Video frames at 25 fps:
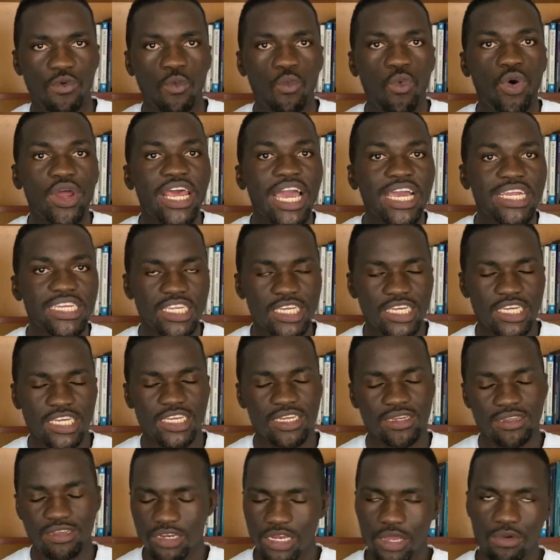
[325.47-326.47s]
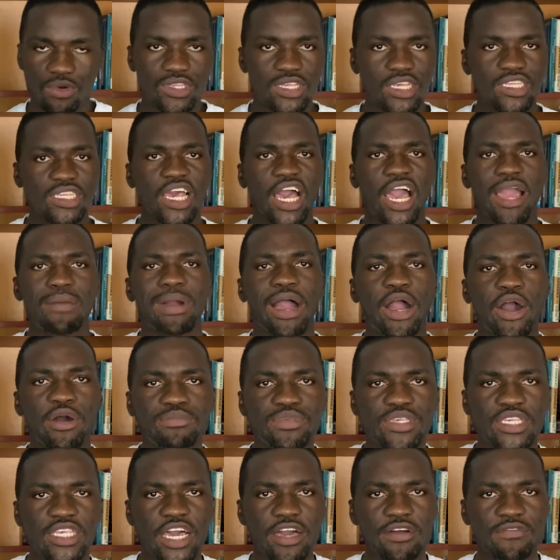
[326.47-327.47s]
What I did, there was a time I
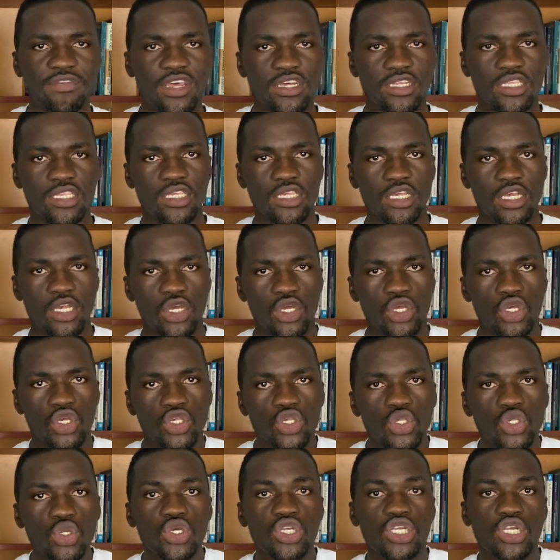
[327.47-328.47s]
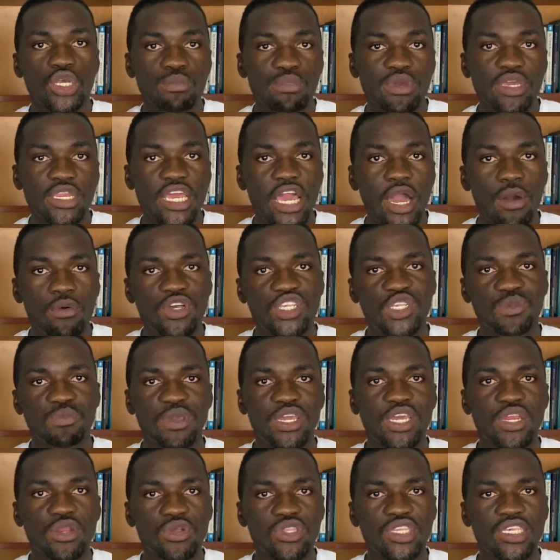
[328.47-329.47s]
observed that social media was
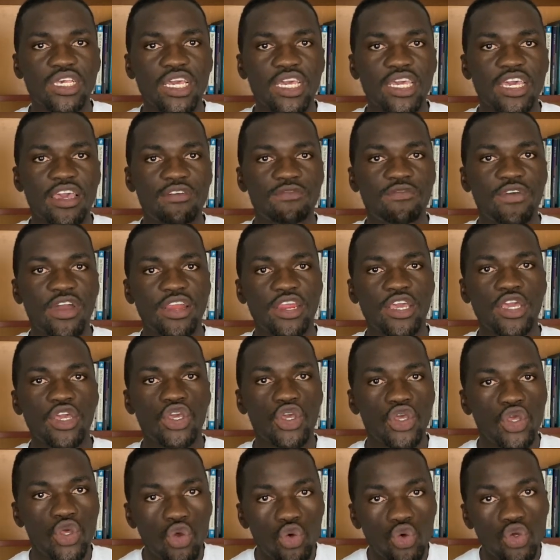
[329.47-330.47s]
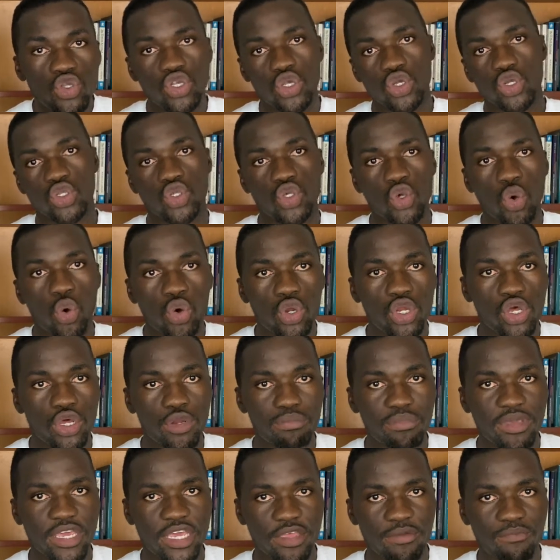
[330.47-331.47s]
beginning to take a very huge toll
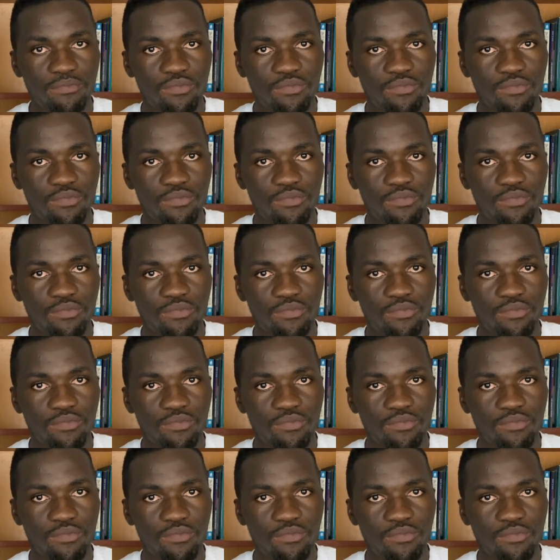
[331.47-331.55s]
on me.